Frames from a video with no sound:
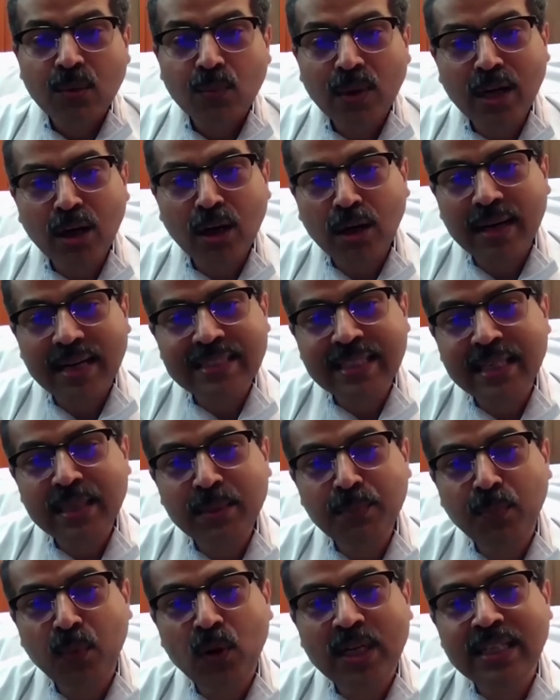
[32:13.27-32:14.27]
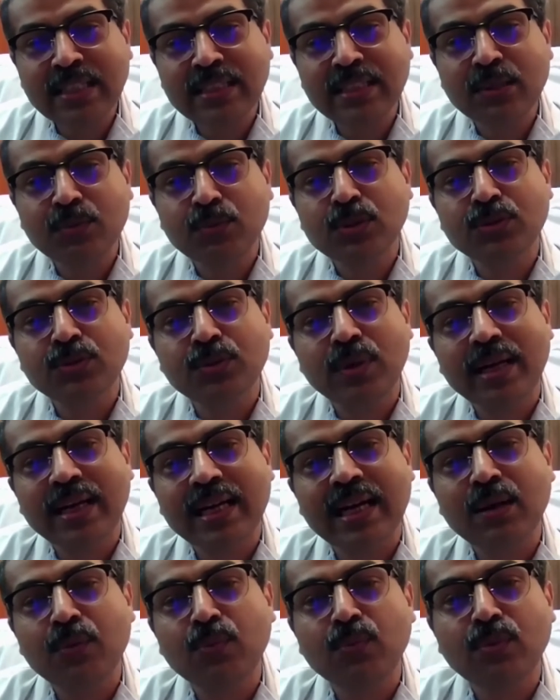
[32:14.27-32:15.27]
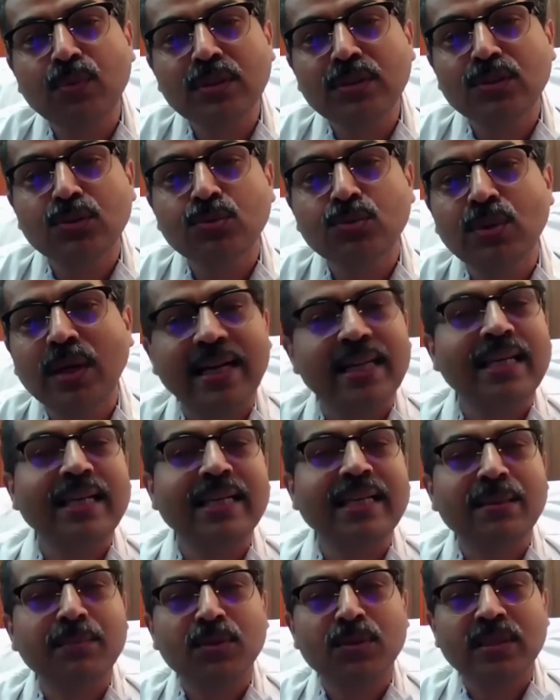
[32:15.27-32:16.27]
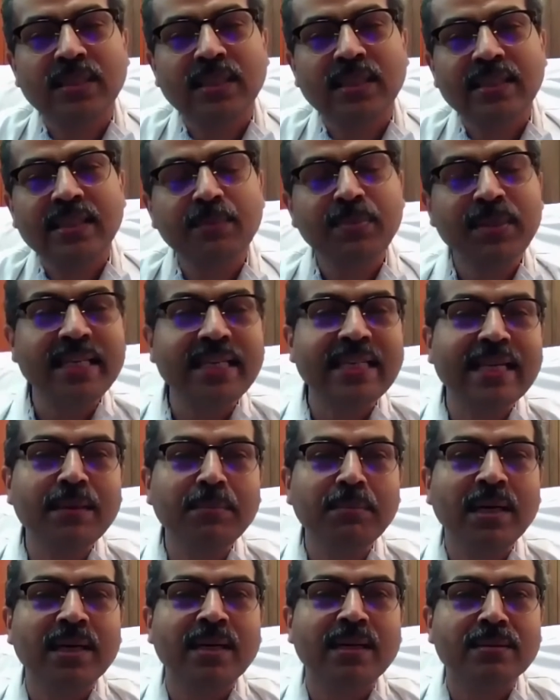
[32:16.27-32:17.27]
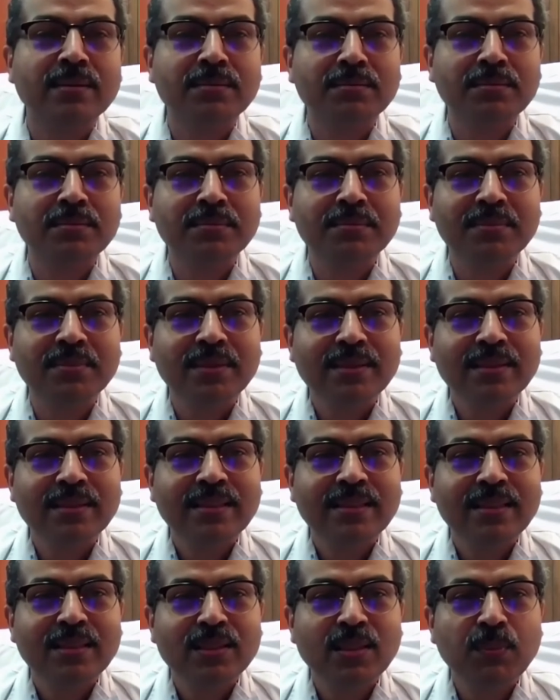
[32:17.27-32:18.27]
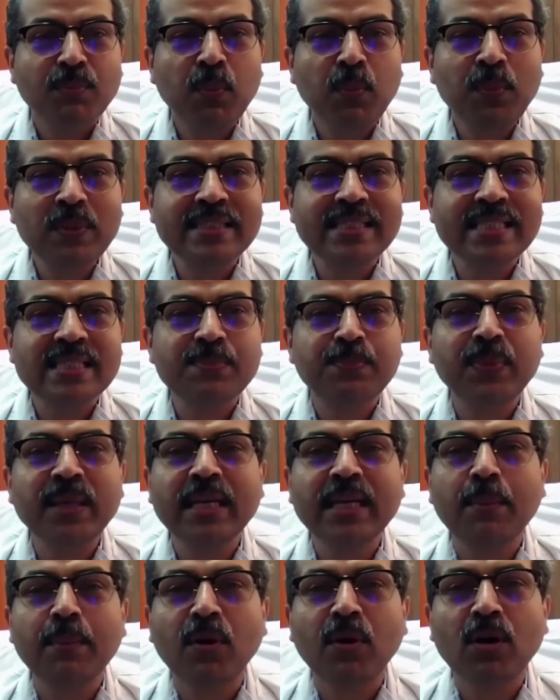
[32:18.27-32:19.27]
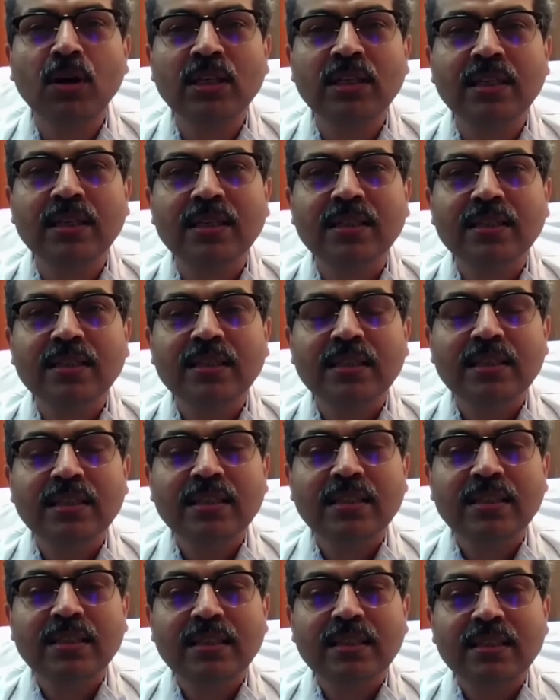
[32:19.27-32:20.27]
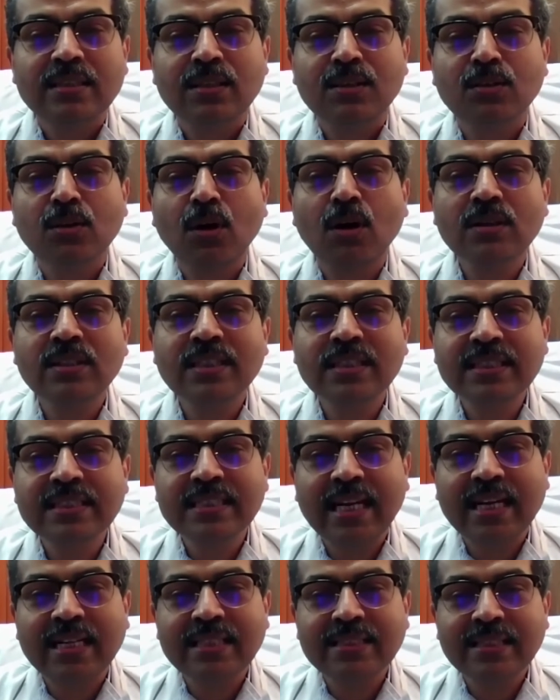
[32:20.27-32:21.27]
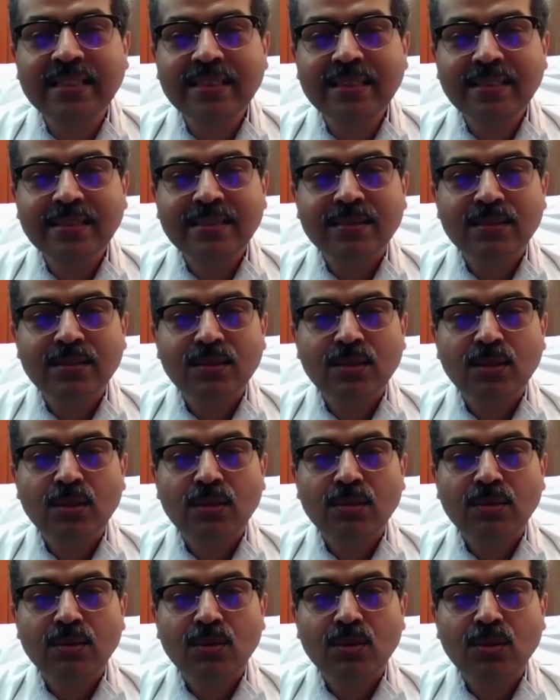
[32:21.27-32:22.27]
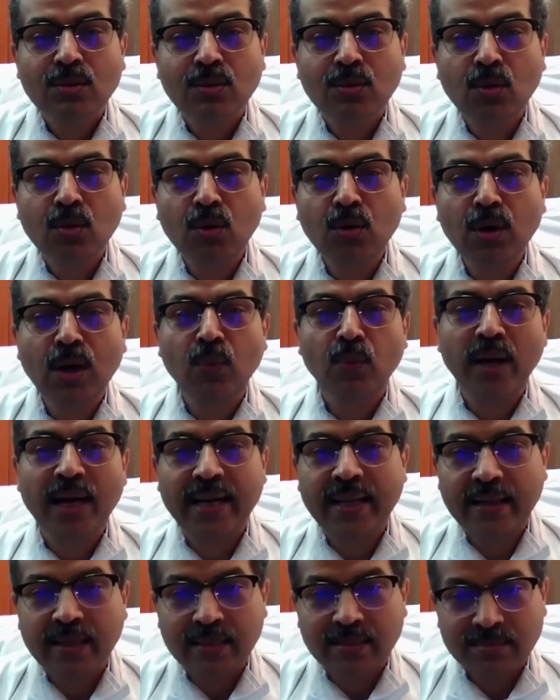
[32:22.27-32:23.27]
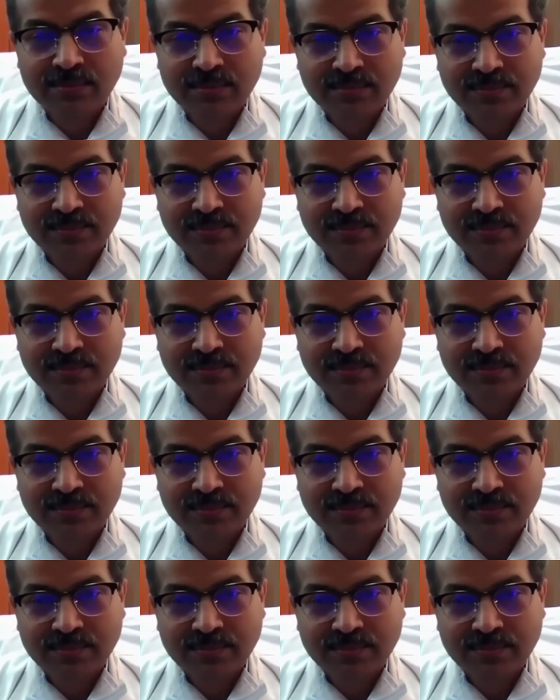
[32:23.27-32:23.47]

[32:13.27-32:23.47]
one other important thing which I want to highlight about every time the people speak about the doctors as a corona warrior.